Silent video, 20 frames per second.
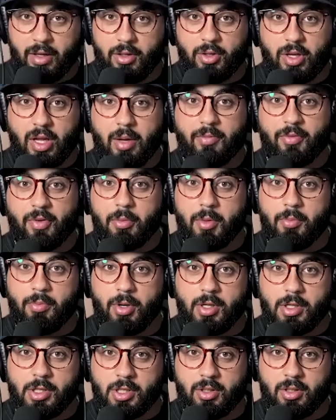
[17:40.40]
that you came from the
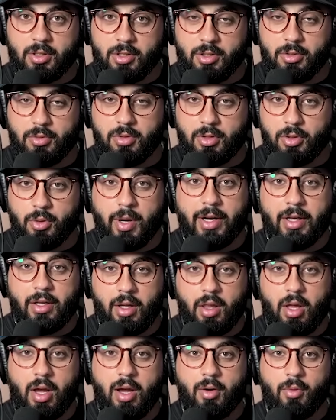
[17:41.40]
bush, did you do
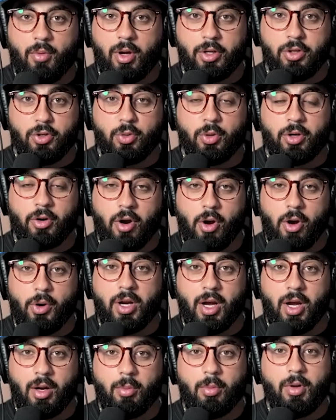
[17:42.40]
any of that while you were
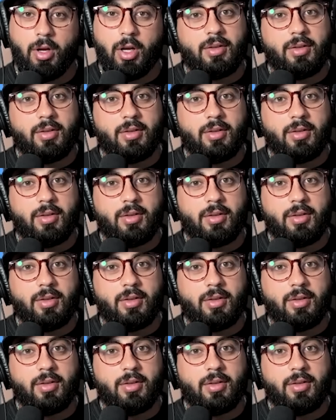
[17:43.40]
growing up?